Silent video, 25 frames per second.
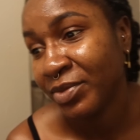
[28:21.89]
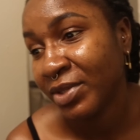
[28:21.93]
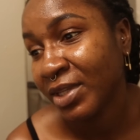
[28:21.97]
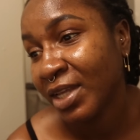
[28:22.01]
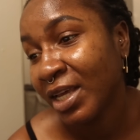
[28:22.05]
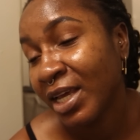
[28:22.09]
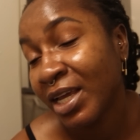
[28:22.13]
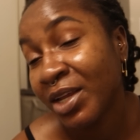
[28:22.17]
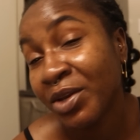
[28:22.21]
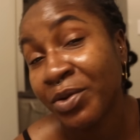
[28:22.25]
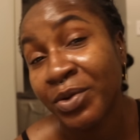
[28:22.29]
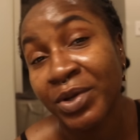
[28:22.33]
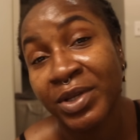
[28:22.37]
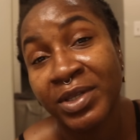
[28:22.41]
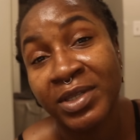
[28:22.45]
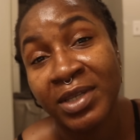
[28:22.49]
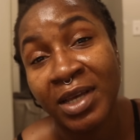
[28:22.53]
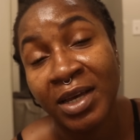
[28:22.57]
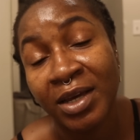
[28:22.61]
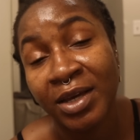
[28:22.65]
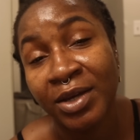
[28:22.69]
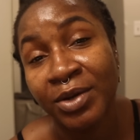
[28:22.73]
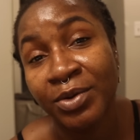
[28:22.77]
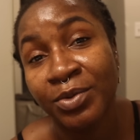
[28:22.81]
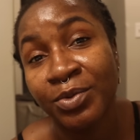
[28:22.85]
Anyways,
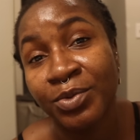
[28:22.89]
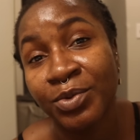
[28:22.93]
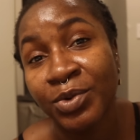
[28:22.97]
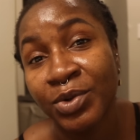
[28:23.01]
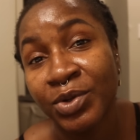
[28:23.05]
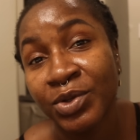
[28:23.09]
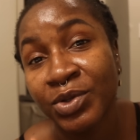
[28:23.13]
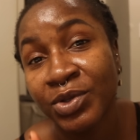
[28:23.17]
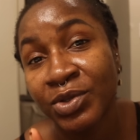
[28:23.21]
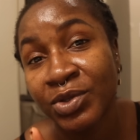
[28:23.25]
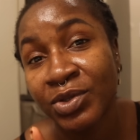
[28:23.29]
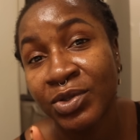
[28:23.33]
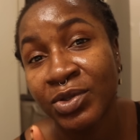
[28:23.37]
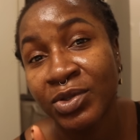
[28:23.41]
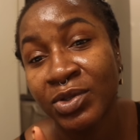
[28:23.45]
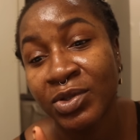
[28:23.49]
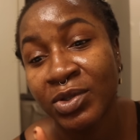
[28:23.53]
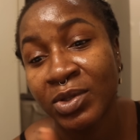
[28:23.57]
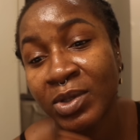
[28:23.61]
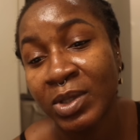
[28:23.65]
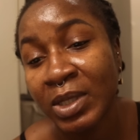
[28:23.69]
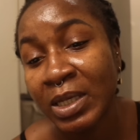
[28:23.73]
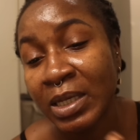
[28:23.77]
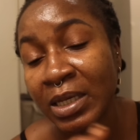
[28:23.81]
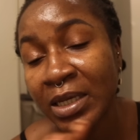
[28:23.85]
I was
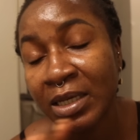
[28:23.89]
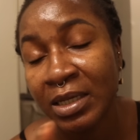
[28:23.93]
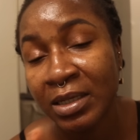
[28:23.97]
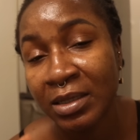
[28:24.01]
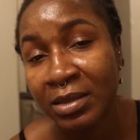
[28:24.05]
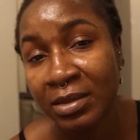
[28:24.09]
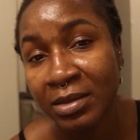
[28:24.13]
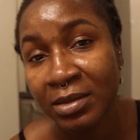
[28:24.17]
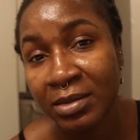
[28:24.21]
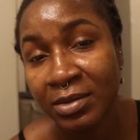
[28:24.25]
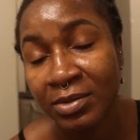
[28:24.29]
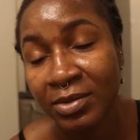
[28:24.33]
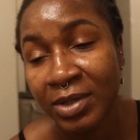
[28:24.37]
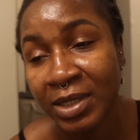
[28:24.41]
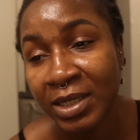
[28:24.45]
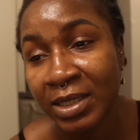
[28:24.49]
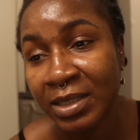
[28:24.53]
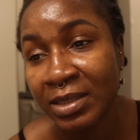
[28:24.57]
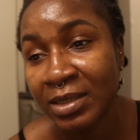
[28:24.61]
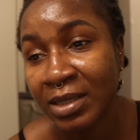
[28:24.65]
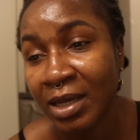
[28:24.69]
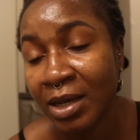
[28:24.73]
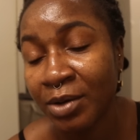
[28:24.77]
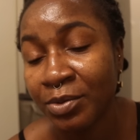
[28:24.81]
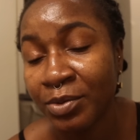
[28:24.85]
thinking,
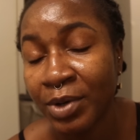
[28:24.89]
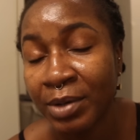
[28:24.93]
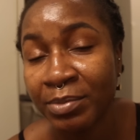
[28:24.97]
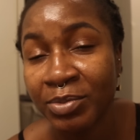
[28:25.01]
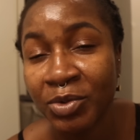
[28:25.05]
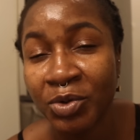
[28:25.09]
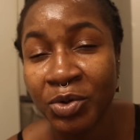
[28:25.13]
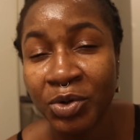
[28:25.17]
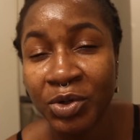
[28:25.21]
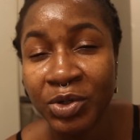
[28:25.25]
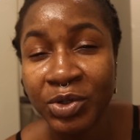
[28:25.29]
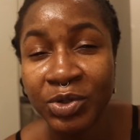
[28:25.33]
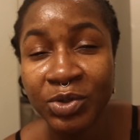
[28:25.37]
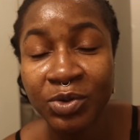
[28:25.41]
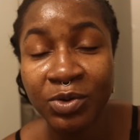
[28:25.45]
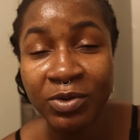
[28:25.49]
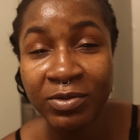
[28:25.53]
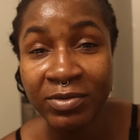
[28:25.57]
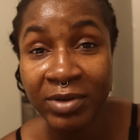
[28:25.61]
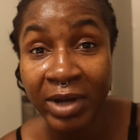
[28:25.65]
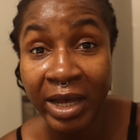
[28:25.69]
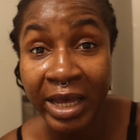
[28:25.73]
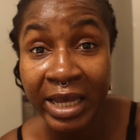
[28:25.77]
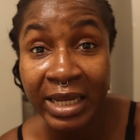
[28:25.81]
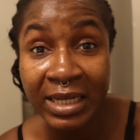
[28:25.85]
right, I'm not going to
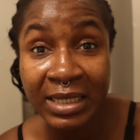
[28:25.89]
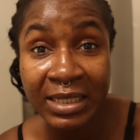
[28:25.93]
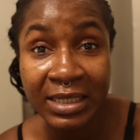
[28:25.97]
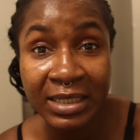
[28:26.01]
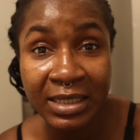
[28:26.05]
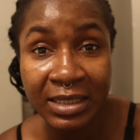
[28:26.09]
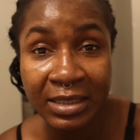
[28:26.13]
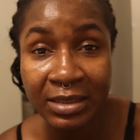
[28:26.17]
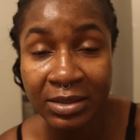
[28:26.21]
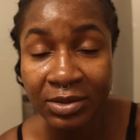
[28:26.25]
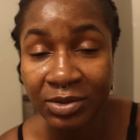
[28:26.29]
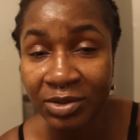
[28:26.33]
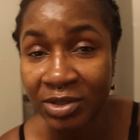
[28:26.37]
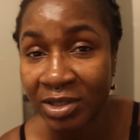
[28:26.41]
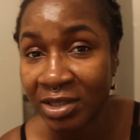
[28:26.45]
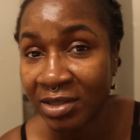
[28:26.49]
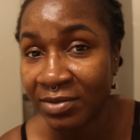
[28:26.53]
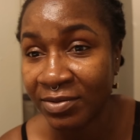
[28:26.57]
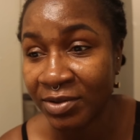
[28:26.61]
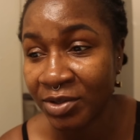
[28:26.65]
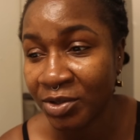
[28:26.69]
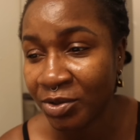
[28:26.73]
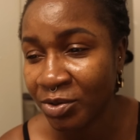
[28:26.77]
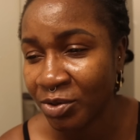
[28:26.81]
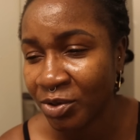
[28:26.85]
over edit today's
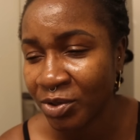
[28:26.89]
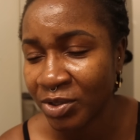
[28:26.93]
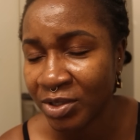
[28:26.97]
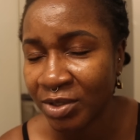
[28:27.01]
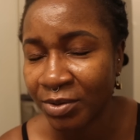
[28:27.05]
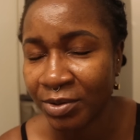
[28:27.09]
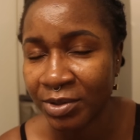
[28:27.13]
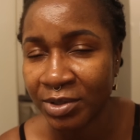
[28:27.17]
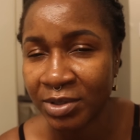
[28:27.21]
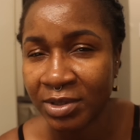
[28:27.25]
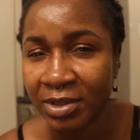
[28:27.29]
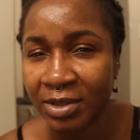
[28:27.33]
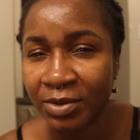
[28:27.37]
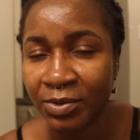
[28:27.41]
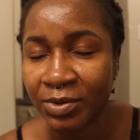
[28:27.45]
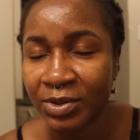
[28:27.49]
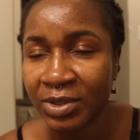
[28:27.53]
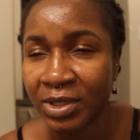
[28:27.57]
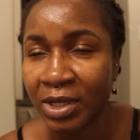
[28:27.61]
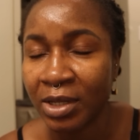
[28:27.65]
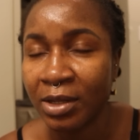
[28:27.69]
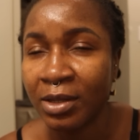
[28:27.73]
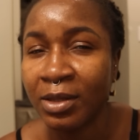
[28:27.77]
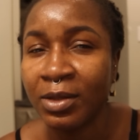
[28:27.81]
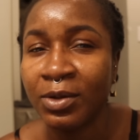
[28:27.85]
video because there
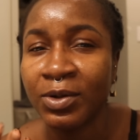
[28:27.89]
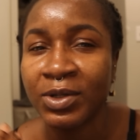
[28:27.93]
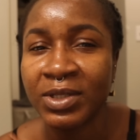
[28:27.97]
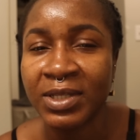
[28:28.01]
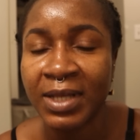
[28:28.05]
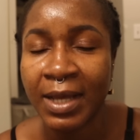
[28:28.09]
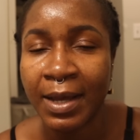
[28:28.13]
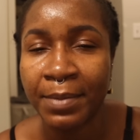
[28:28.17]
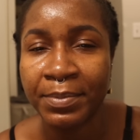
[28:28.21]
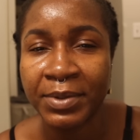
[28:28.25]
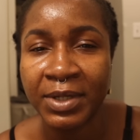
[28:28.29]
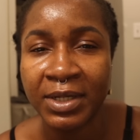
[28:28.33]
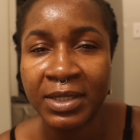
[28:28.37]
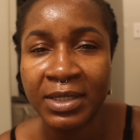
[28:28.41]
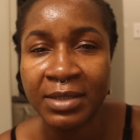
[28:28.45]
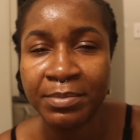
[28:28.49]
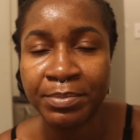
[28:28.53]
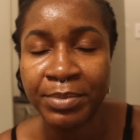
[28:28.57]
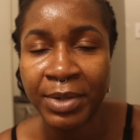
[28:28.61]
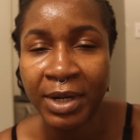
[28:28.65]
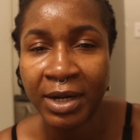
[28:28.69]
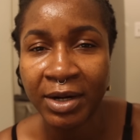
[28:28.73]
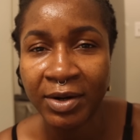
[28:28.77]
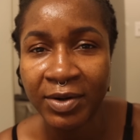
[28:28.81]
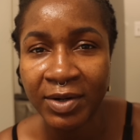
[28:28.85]
was a lot happening in the
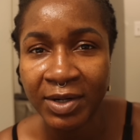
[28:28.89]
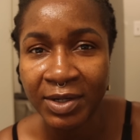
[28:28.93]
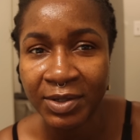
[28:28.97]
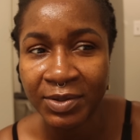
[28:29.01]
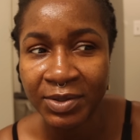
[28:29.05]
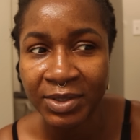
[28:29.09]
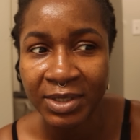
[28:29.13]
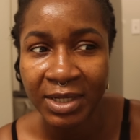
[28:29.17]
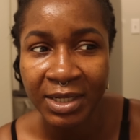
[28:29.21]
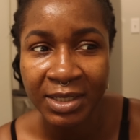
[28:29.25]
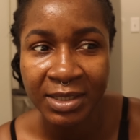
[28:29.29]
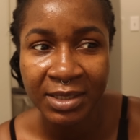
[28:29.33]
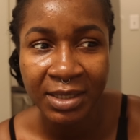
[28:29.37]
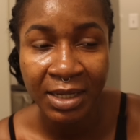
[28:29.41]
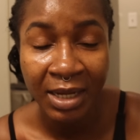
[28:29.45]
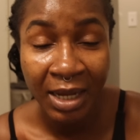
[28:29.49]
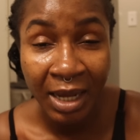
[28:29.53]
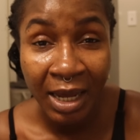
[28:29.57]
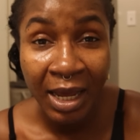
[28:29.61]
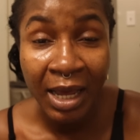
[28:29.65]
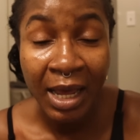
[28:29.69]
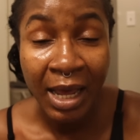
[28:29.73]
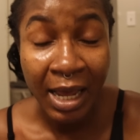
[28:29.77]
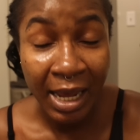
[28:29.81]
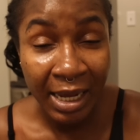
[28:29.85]
background that
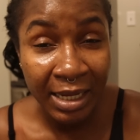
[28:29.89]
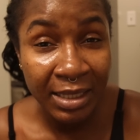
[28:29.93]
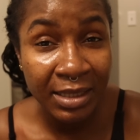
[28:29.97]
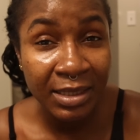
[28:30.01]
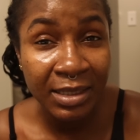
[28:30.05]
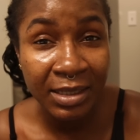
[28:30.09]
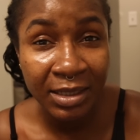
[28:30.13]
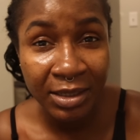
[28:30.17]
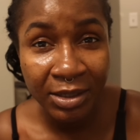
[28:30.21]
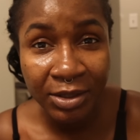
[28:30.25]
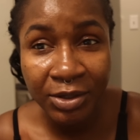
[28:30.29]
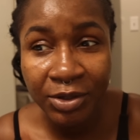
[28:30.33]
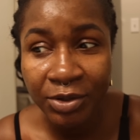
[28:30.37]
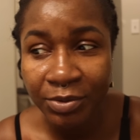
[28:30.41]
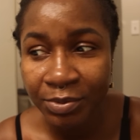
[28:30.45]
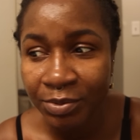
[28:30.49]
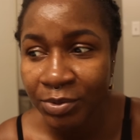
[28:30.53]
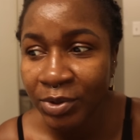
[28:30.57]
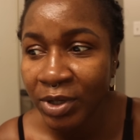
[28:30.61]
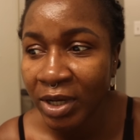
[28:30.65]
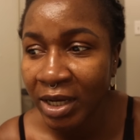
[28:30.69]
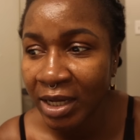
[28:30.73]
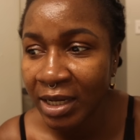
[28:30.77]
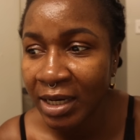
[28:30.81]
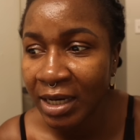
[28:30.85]
I think people
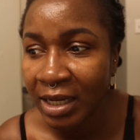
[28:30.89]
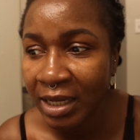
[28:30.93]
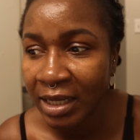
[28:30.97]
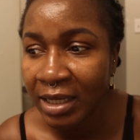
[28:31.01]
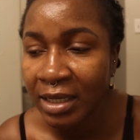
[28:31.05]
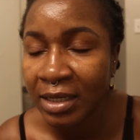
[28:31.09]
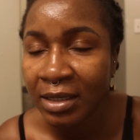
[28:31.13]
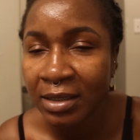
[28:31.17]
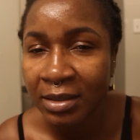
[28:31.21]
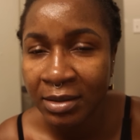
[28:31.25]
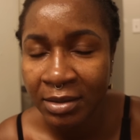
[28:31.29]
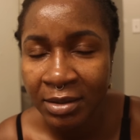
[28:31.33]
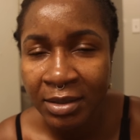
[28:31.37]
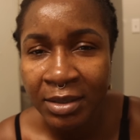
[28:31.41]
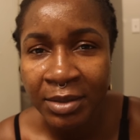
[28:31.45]
can like,